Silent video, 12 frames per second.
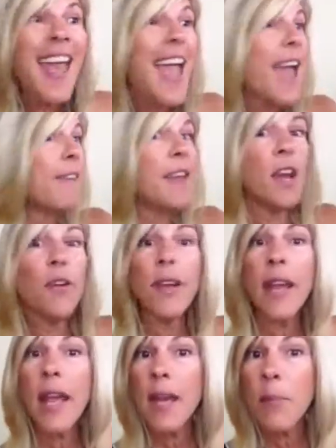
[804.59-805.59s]
And there
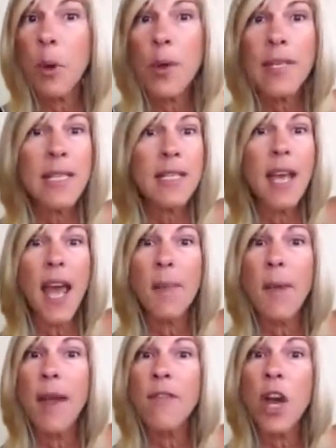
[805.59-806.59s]
at any point in
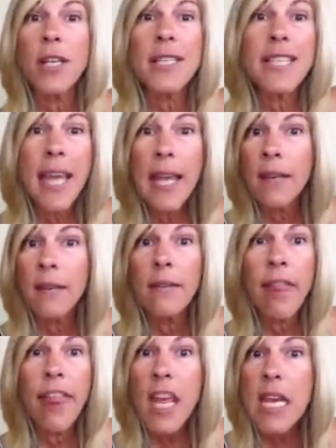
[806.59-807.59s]
time, I've got 10
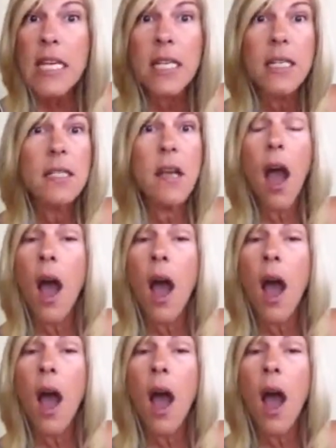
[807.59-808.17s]
things,